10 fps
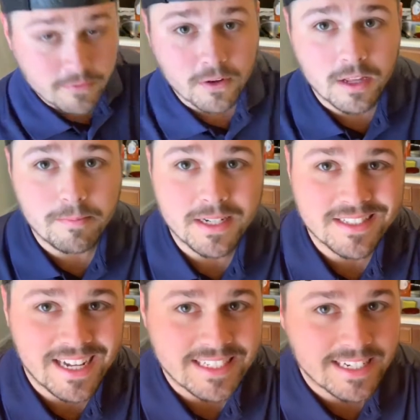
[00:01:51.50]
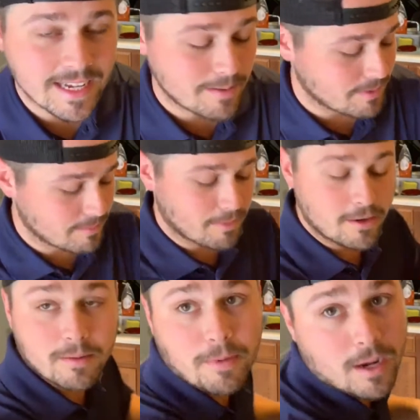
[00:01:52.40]
it for 11 minutes last time and
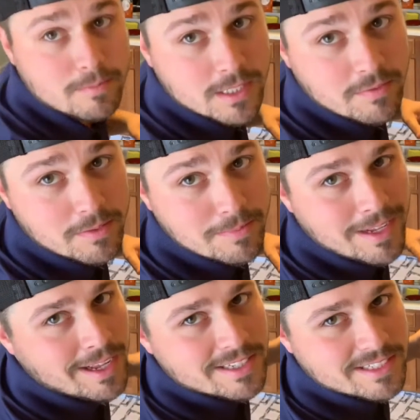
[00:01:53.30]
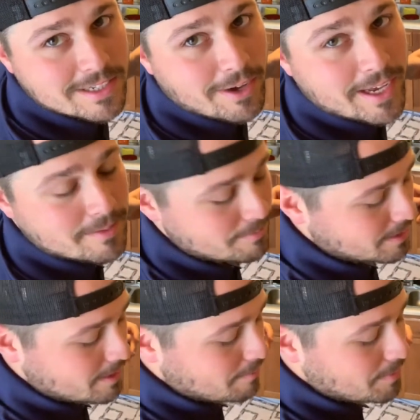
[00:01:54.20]
burnt the bottoms of them. Still ate them,
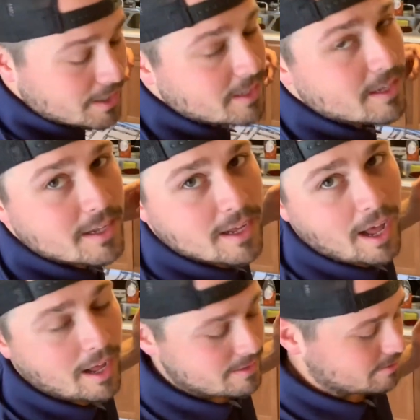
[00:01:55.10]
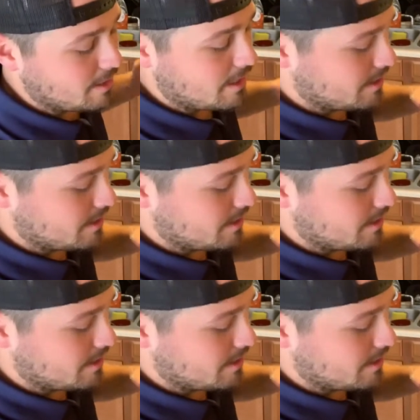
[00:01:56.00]
but I, I